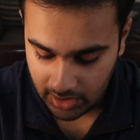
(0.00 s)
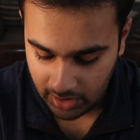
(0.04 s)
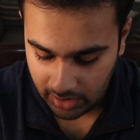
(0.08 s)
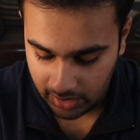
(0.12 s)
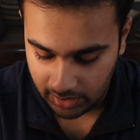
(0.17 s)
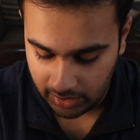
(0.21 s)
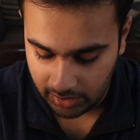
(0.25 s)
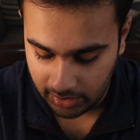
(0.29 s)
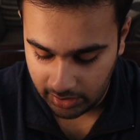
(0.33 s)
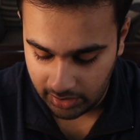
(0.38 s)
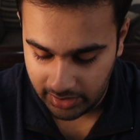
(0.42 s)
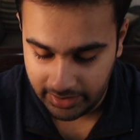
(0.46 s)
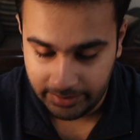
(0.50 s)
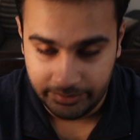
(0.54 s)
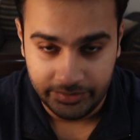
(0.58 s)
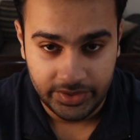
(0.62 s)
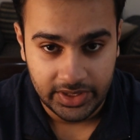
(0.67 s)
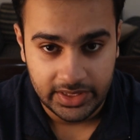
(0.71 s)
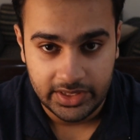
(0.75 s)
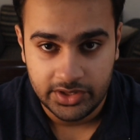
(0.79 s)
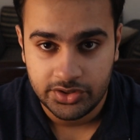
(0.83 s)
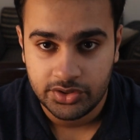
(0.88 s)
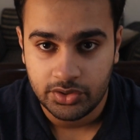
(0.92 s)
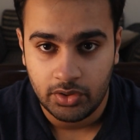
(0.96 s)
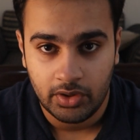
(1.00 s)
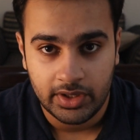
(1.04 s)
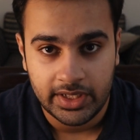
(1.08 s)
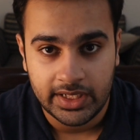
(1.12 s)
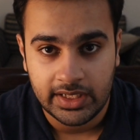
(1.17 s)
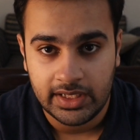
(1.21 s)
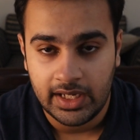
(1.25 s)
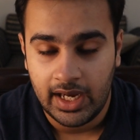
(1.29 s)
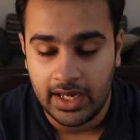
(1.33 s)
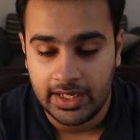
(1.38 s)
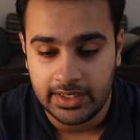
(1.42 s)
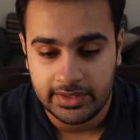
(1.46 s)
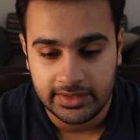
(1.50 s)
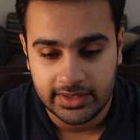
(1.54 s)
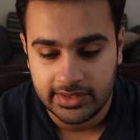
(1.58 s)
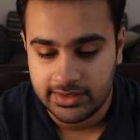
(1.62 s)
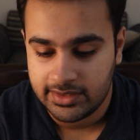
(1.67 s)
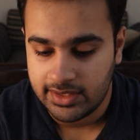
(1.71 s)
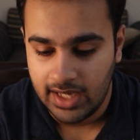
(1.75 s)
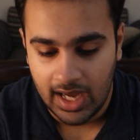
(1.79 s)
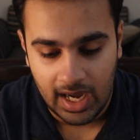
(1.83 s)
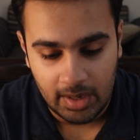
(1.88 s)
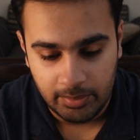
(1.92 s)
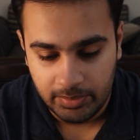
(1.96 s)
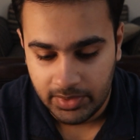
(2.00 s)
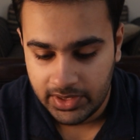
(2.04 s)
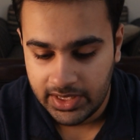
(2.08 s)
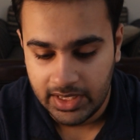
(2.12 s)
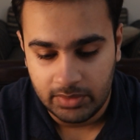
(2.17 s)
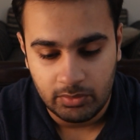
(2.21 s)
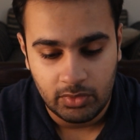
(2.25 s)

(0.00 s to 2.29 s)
I'm really sorry, this happened,